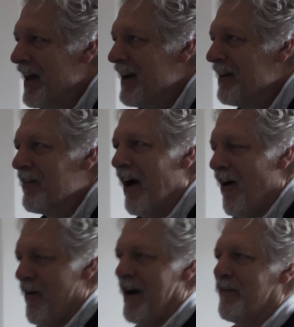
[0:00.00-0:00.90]
No,
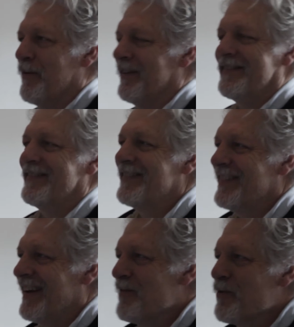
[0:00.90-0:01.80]
I
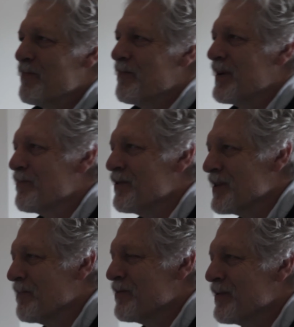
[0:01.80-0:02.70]
wouldn't be
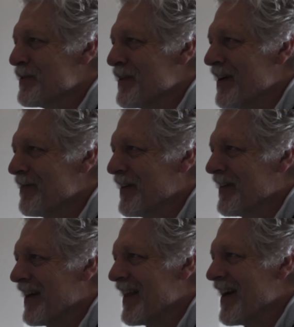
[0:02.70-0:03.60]
presumptuous enough to
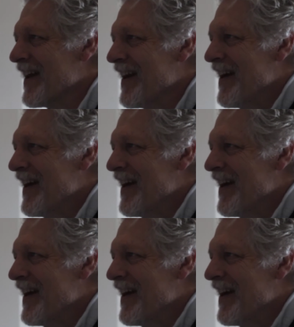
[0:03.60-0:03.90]
say that.